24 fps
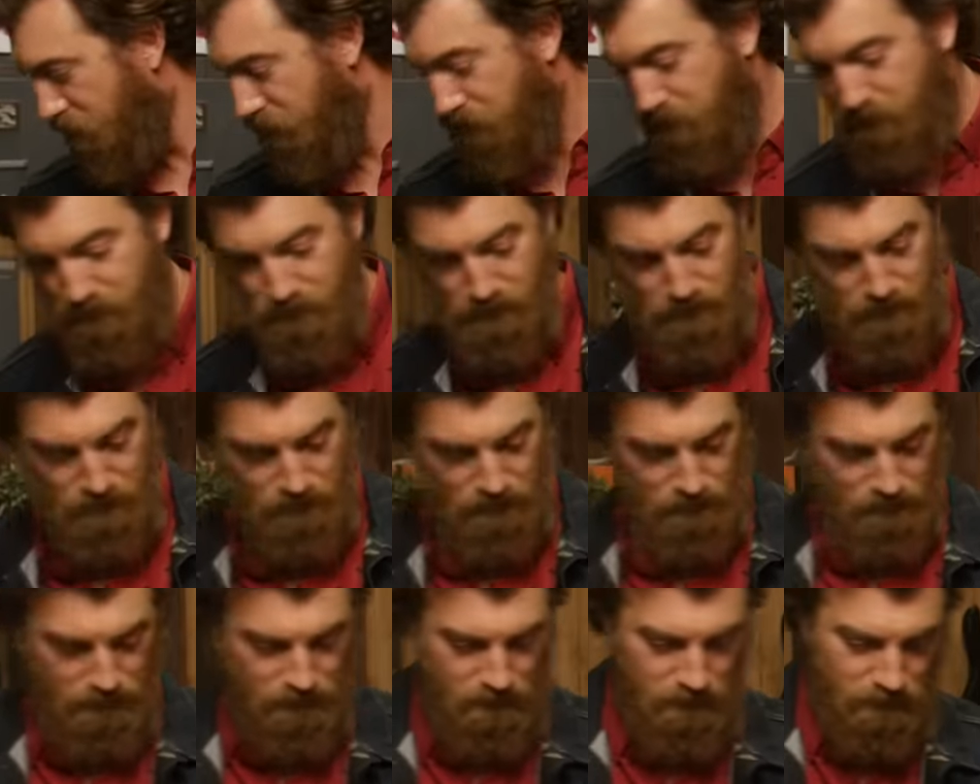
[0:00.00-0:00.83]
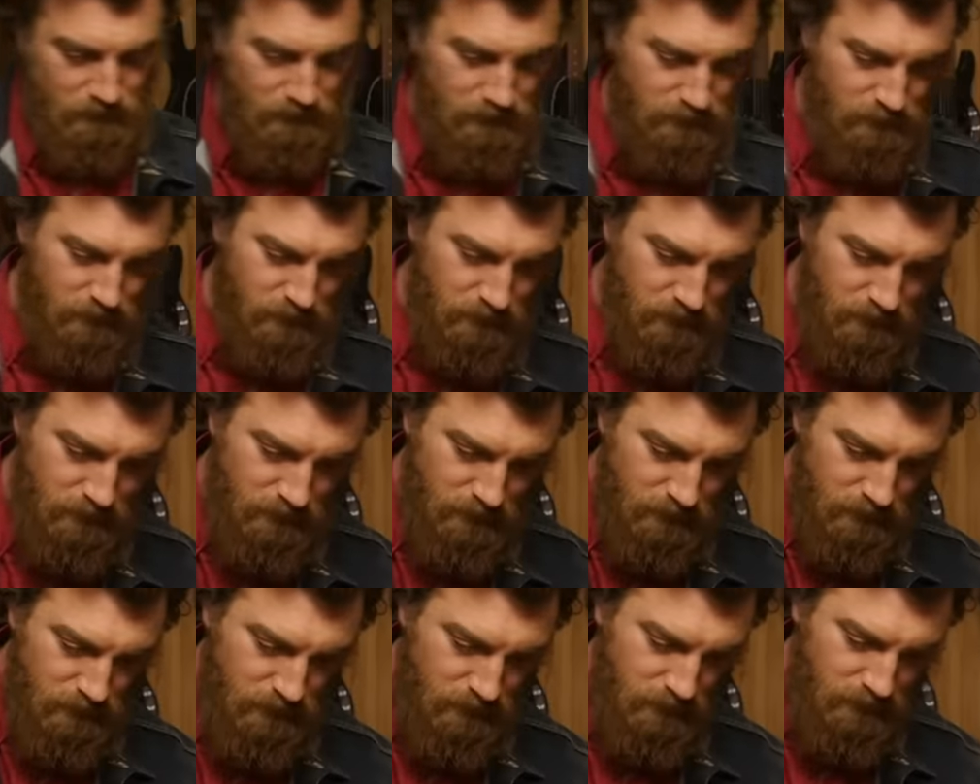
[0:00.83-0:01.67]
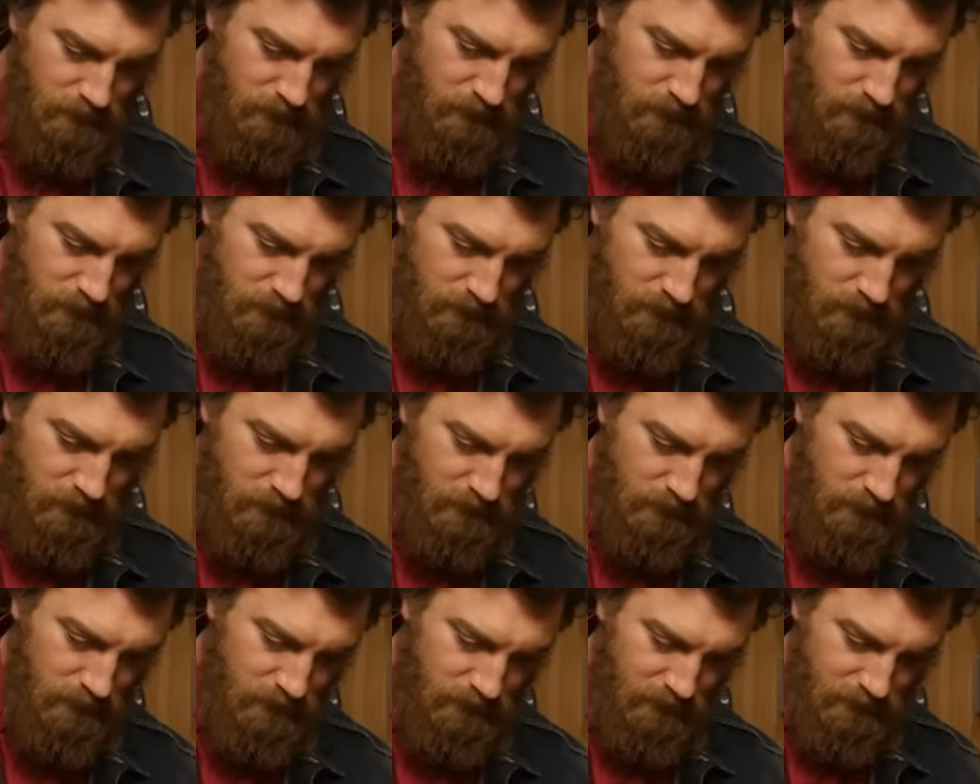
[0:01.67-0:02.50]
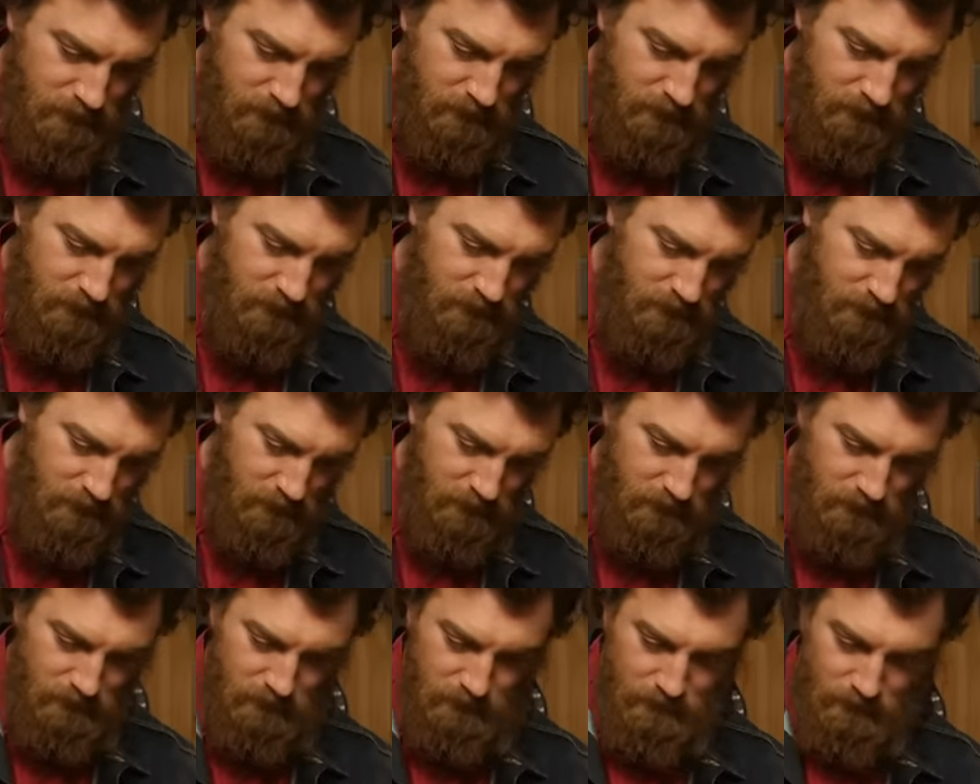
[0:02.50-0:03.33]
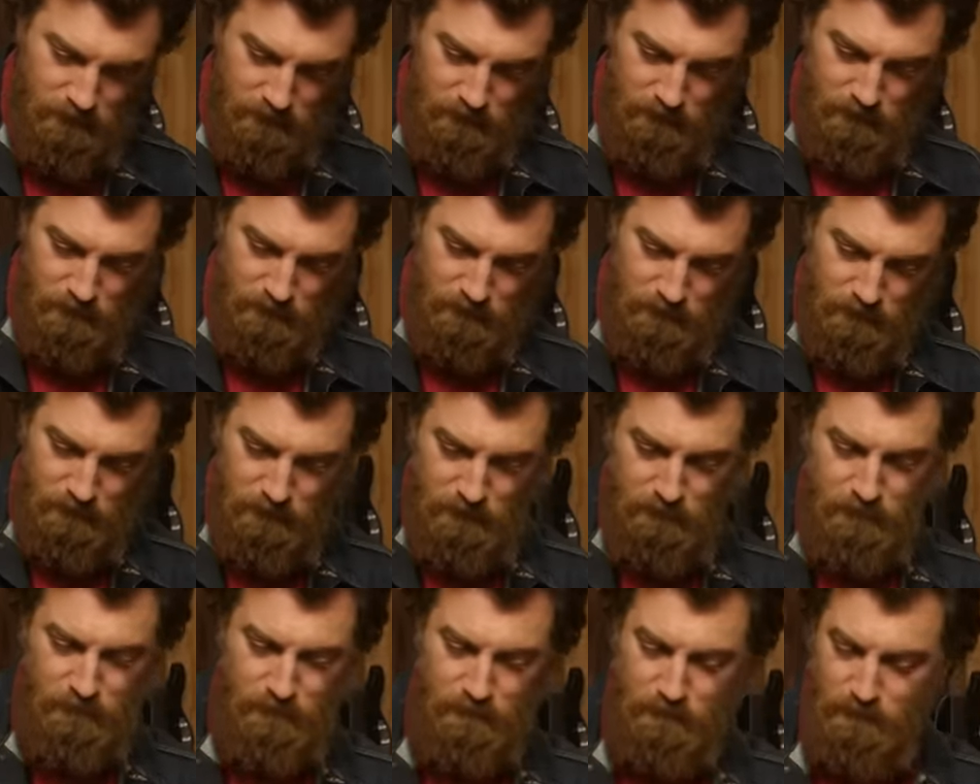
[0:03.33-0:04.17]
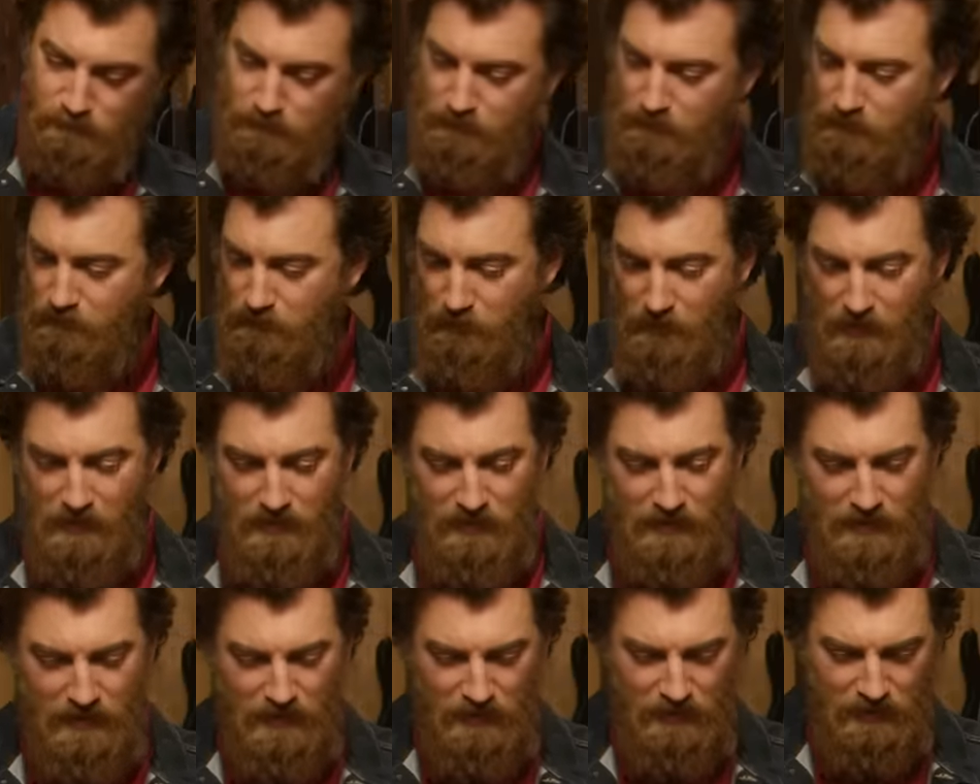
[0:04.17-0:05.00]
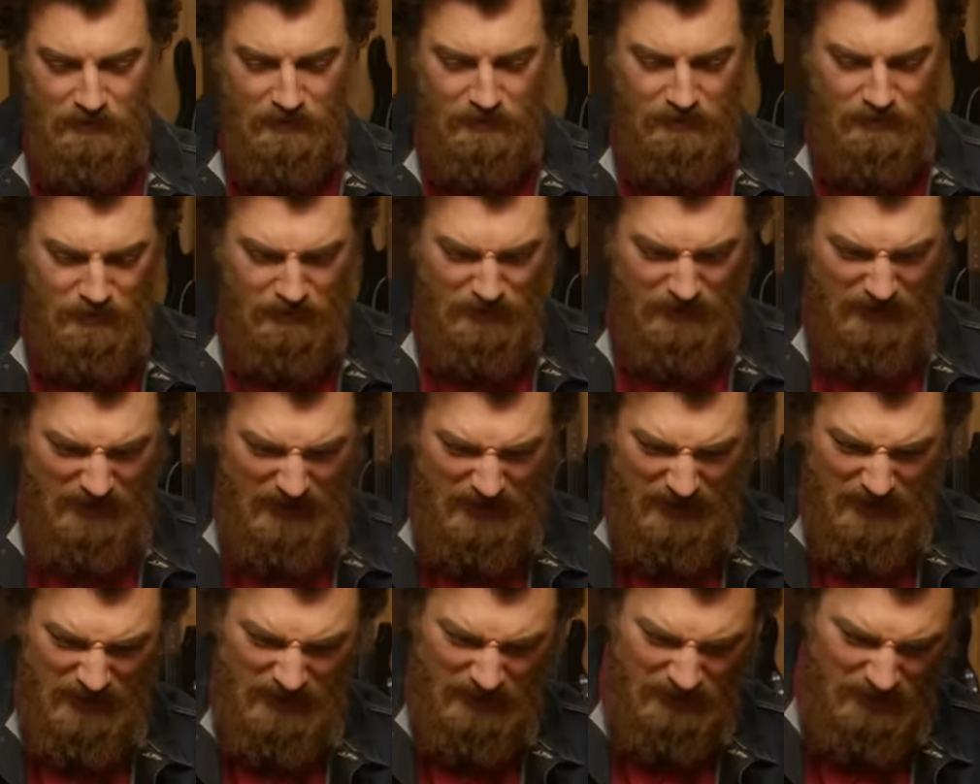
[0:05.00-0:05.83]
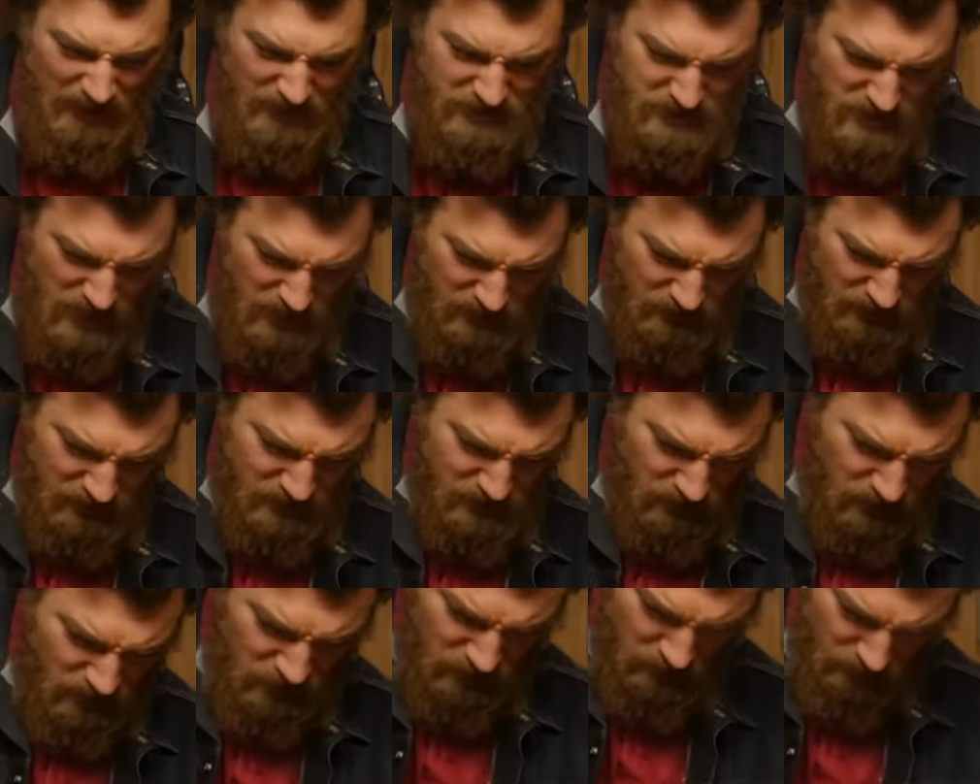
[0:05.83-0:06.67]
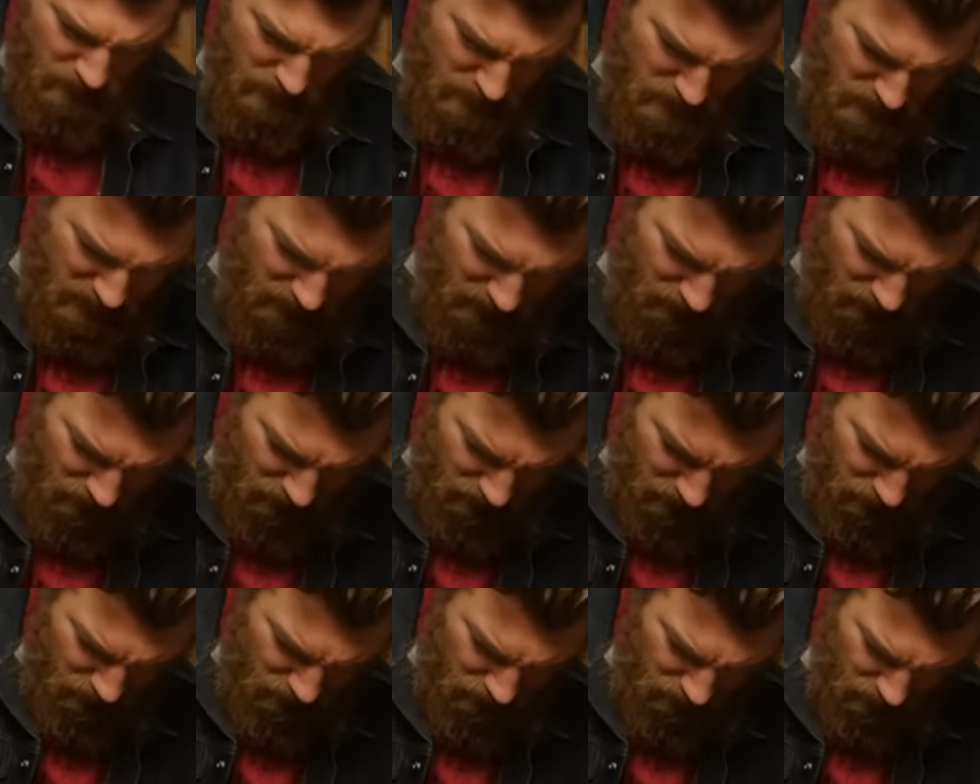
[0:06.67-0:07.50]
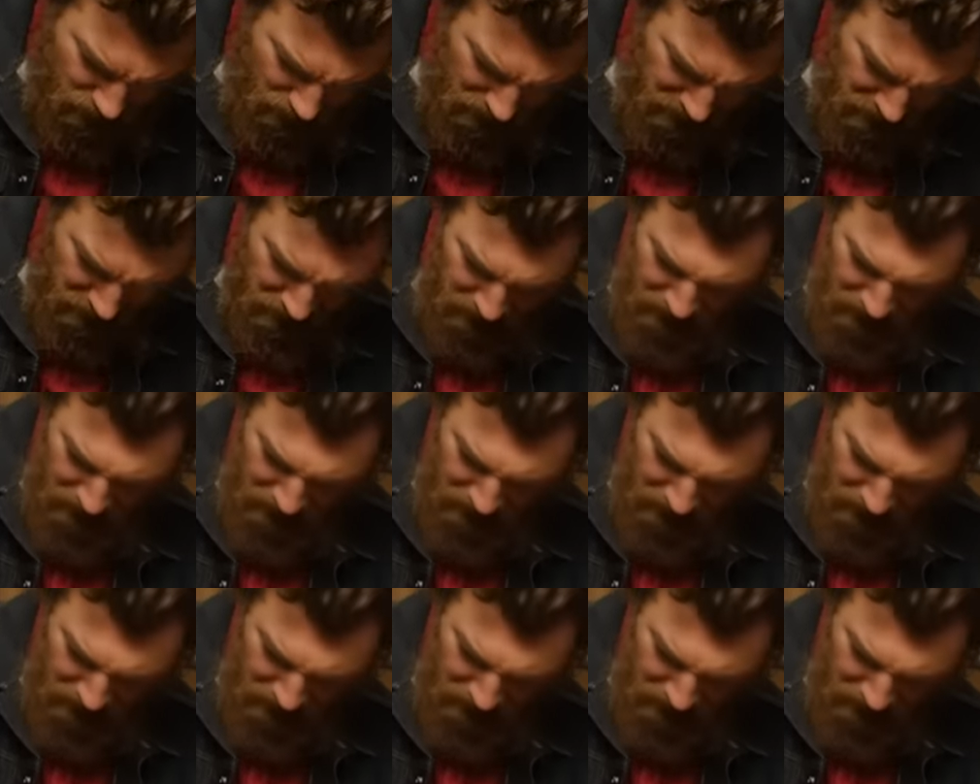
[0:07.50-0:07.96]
This person isn't speaking.